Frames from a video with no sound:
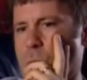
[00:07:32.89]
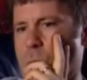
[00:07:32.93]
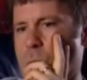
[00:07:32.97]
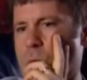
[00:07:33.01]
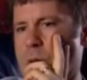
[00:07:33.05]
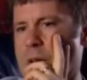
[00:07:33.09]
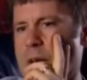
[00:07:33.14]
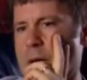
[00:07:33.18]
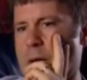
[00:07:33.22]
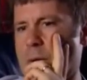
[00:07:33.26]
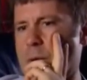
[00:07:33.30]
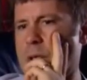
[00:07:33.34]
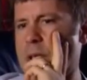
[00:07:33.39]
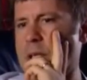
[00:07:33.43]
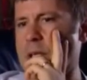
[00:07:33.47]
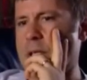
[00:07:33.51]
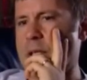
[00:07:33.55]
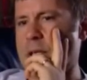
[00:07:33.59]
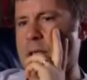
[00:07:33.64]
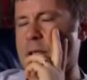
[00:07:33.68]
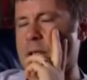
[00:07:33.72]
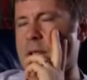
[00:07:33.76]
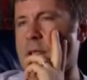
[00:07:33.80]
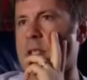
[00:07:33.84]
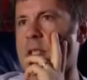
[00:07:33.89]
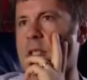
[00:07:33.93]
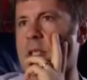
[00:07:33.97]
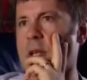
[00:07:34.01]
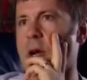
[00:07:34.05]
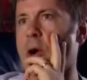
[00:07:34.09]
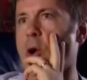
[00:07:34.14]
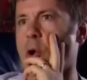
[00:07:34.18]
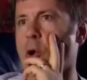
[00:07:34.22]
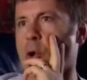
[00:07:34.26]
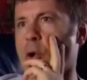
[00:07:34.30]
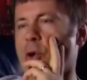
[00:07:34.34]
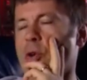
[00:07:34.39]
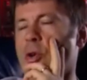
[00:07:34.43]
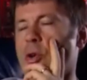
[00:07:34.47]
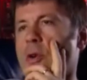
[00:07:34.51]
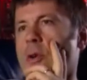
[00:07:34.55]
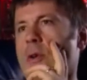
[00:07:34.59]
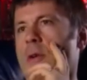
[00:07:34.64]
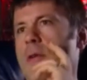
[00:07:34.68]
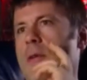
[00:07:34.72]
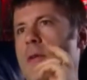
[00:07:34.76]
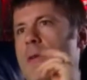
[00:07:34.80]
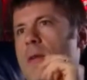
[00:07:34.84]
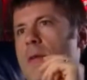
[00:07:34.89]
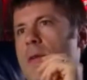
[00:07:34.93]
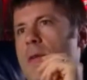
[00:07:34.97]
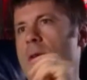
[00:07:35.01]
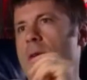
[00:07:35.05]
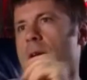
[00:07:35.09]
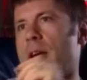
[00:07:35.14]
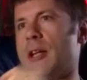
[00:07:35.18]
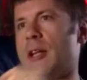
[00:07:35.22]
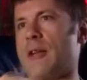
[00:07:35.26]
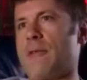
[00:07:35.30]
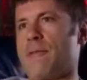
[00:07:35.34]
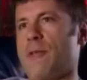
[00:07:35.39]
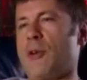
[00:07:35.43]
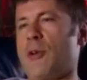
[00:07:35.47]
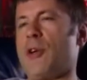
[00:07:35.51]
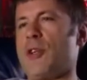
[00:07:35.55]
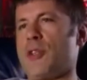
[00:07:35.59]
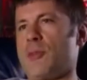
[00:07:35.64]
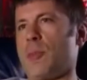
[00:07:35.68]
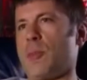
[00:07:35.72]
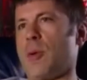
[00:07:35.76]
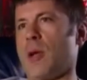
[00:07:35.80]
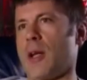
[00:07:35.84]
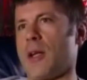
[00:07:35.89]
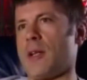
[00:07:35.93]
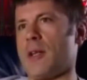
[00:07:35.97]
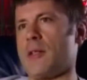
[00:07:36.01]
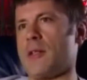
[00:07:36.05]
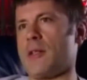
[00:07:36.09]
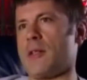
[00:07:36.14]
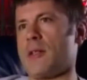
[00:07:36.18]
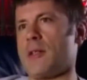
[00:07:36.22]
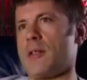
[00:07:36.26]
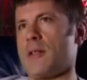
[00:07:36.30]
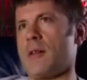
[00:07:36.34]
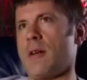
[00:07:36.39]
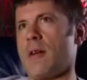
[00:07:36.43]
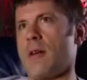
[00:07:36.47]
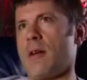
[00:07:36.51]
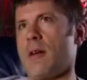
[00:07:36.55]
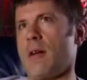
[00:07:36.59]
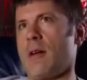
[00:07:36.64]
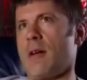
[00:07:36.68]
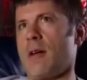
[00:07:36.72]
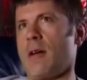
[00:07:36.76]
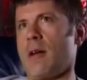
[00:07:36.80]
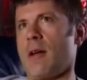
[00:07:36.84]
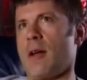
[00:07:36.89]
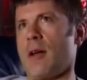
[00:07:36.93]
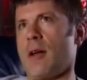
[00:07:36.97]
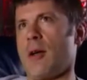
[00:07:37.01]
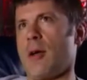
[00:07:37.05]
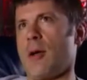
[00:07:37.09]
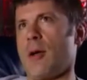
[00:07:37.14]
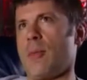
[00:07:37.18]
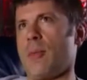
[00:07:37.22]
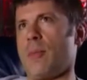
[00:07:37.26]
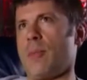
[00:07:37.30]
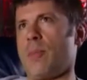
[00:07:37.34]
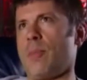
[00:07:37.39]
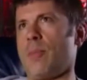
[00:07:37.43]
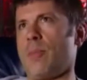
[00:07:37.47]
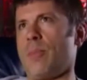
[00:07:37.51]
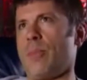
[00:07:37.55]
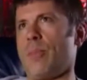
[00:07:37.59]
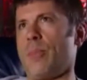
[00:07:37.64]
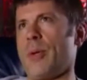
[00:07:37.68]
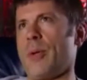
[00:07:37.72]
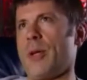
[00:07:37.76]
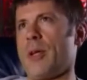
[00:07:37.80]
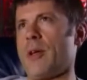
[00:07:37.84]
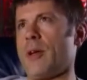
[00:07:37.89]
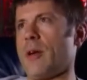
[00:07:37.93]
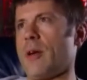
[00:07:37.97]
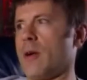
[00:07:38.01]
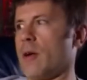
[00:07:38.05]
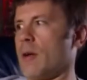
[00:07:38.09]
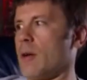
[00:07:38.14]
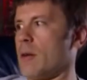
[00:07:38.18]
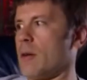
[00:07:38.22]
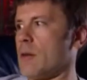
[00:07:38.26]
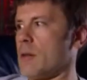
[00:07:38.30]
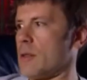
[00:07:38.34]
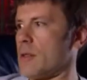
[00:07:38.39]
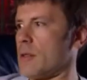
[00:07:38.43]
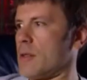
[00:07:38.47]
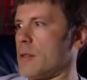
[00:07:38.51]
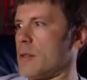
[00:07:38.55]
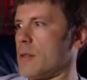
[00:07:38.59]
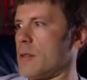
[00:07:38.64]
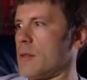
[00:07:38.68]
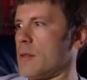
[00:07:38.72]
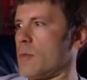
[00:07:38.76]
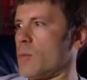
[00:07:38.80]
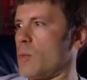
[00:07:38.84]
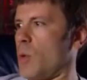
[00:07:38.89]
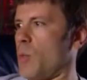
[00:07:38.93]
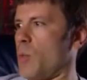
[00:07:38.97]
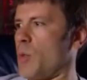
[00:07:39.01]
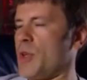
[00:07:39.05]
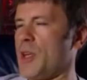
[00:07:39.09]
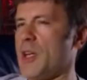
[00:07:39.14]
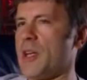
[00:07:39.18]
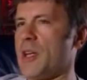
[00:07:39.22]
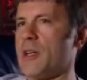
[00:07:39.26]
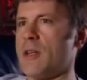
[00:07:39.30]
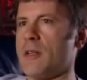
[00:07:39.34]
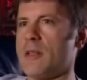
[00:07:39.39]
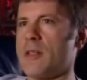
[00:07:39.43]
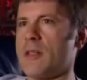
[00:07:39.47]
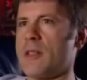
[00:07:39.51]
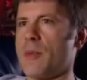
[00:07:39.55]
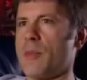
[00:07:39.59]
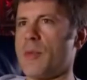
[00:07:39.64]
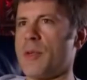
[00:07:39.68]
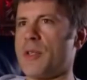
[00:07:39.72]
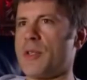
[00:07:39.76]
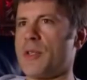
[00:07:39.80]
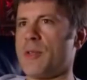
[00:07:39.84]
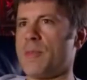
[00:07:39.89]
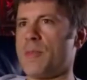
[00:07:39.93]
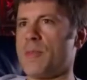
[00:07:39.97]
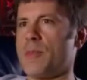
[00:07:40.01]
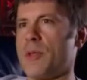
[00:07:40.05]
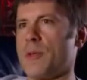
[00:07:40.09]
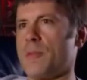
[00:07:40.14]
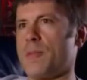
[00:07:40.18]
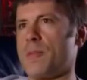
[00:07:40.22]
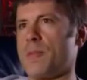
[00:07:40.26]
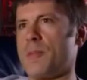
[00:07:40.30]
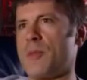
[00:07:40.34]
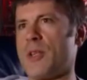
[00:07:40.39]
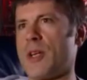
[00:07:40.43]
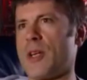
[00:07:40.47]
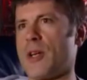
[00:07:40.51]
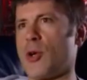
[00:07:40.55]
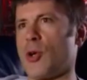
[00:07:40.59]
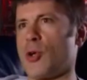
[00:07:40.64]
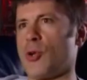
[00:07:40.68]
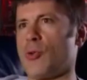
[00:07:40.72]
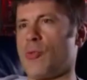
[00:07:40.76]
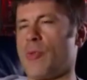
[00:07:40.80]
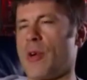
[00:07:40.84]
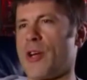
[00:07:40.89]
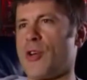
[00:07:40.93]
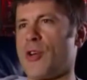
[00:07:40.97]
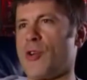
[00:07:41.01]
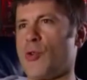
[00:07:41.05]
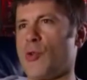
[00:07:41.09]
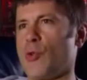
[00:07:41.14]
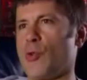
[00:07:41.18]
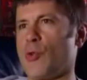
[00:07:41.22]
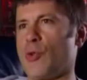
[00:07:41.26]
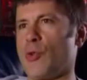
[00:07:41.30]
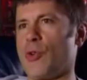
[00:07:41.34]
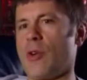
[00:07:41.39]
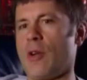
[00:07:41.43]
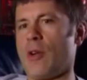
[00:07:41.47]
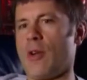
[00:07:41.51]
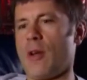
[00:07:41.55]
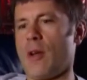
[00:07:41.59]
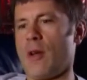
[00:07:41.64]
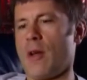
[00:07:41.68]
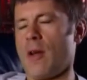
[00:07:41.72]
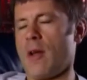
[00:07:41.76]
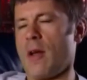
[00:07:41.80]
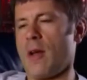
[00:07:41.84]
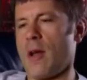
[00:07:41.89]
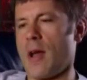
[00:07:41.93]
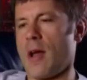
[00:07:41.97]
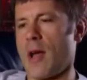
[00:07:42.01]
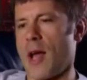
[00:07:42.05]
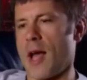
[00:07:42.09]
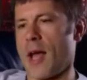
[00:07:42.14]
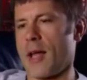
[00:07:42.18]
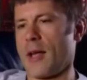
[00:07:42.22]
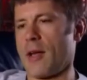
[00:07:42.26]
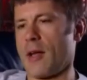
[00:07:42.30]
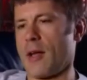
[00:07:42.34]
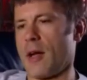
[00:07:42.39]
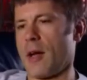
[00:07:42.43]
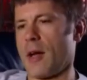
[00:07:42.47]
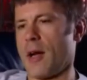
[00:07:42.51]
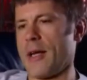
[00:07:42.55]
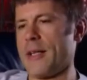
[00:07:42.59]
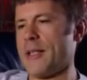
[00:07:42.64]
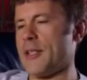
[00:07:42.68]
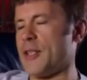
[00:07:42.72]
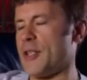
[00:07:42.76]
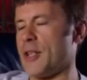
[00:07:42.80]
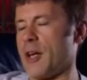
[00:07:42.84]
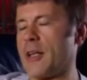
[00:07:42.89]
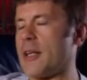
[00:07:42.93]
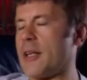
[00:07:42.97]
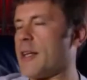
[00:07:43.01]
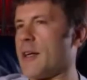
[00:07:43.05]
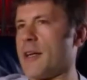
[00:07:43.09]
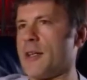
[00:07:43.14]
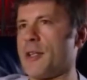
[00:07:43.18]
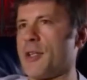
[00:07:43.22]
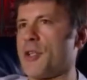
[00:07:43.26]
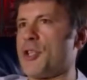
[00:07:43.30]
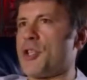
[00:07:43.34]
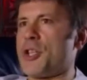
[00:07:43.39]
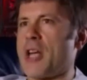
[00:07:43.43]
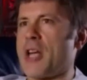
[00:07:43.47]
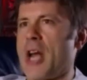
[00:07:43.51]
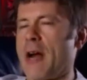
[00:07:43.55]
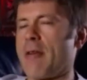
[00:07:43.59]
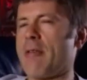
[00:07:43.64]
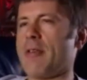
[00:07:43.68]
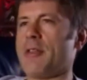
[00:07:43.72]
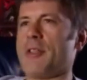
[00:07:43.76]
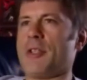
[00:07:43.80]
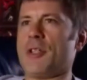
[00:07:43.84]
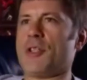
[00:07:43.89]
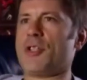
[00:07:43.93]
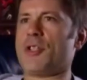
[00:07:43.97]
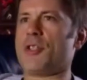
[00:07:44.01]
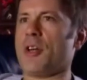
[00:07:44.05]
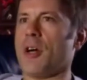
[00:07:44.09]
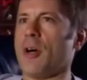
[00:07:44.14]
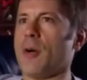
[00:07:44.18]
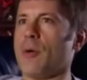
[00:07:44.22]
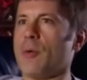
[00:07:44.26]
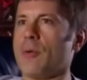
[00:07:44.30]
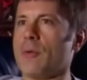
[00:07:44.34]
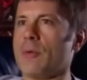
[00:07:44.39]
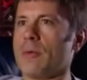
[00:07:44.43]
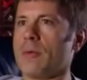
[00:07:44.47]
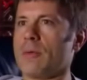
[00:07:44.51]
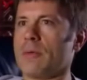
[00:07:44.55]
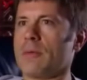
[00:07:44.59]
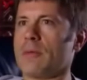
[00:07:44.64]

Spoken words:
we only did the song in the first place because, well, we needed something to stick on the record, and I'd done it at a charity show.